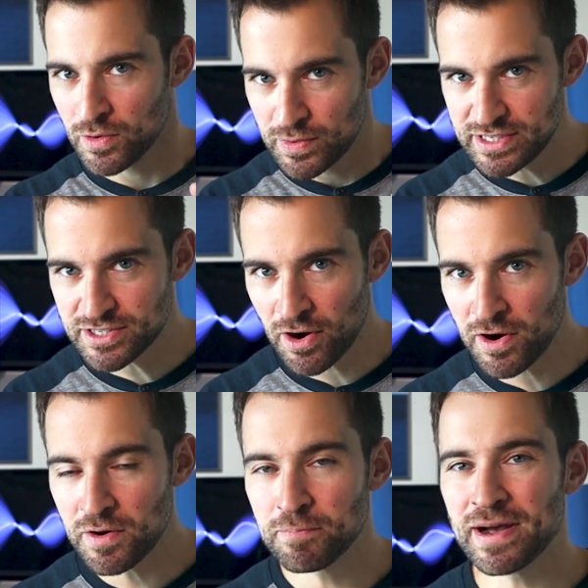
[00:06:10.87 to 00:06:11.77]
We
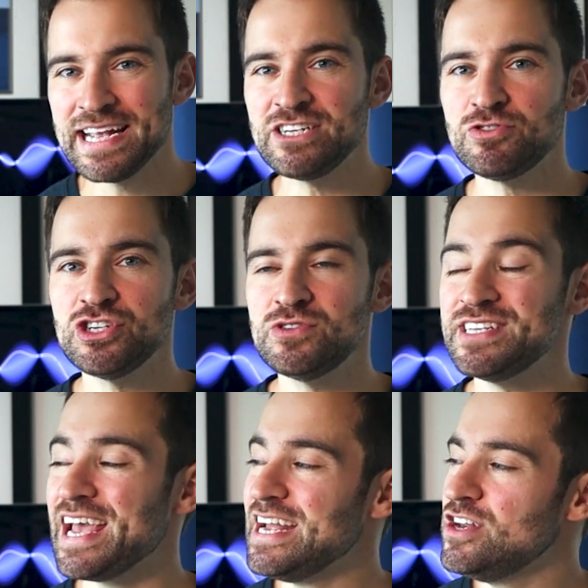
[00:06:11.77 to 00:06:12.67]
start by
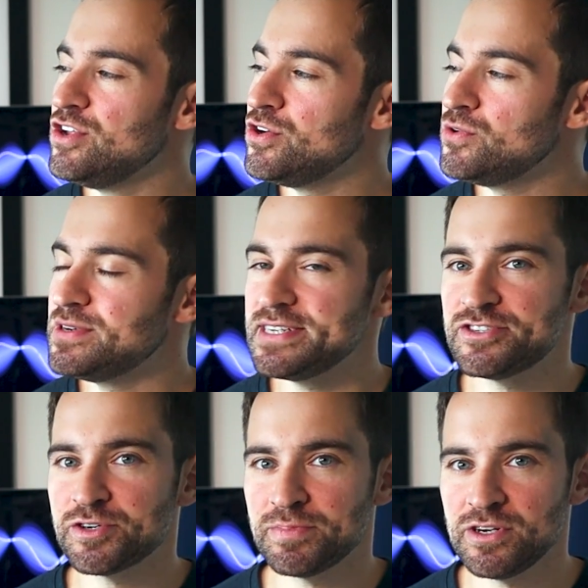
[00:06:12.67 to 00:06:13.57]
introducing a new
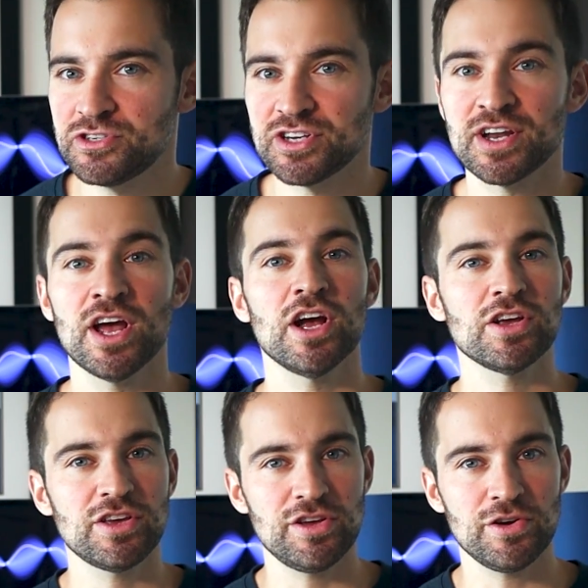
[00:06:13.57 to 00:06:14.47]
distribution,
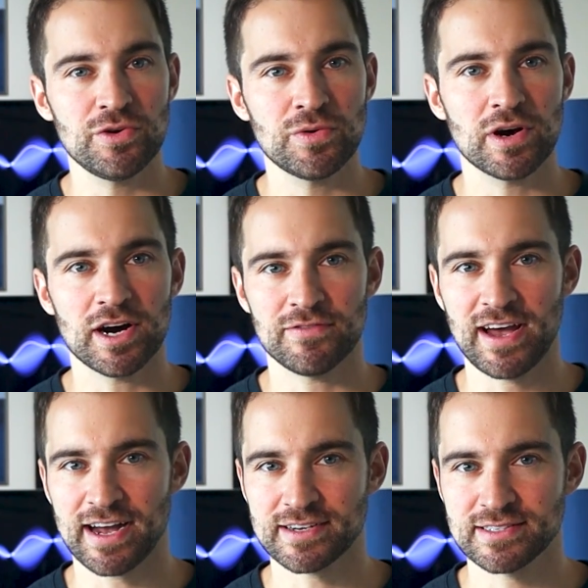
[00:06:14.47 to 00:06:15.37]
q of
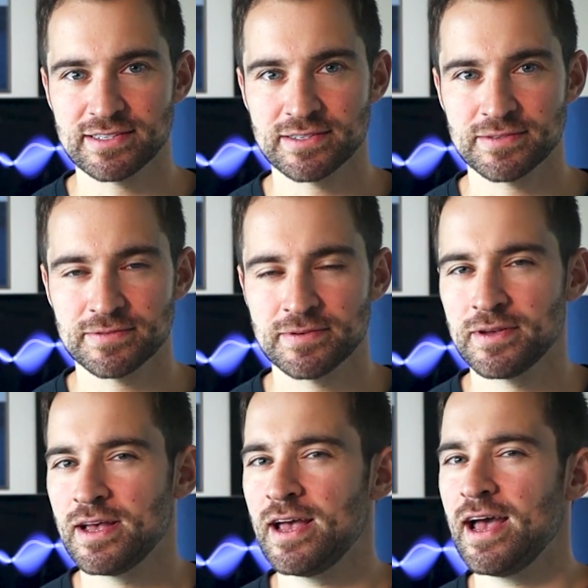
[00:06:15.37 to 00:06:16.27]
x.
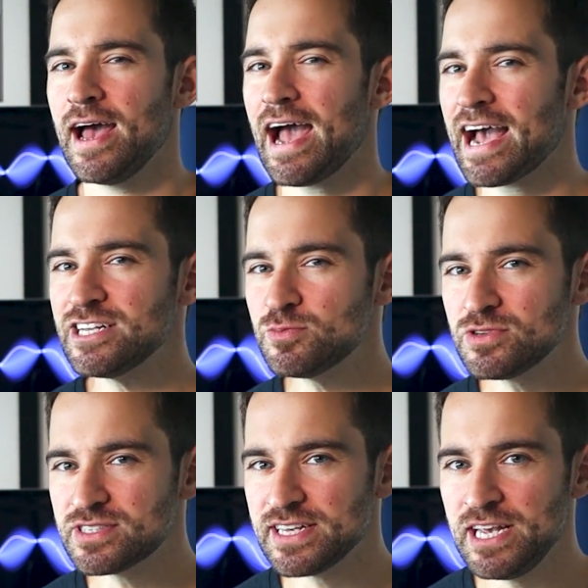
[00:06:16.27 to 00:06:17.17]
As
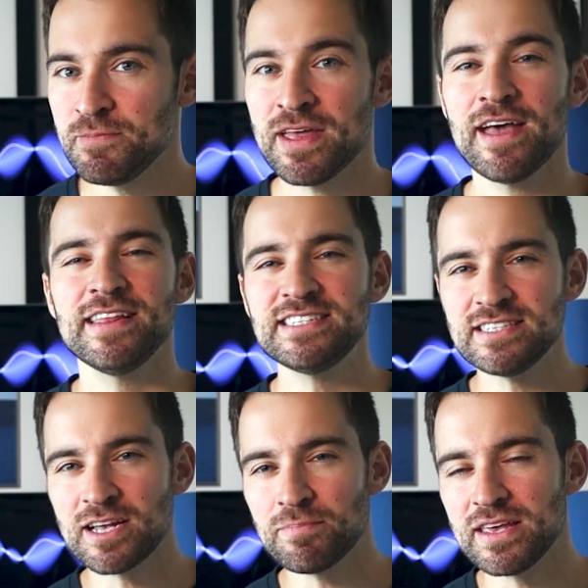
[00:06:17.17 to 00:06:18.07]
we'll see, this
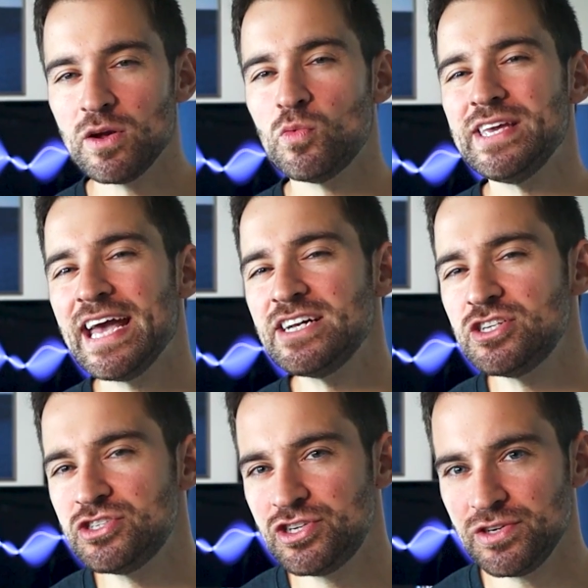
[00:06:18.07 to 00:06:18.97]
is something we get
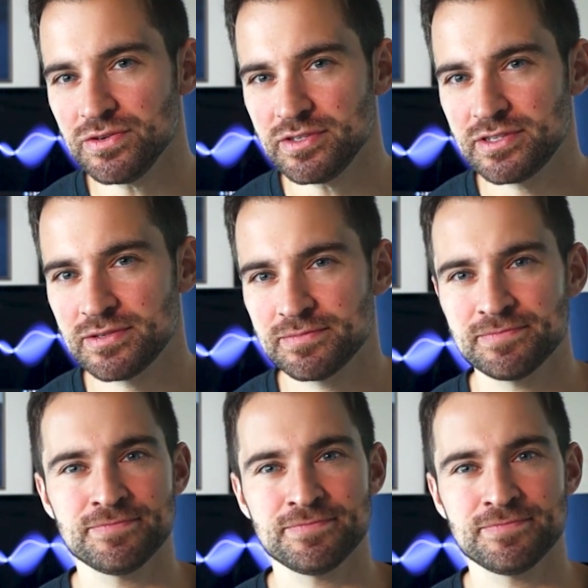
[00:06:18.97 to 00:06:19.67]
to choose.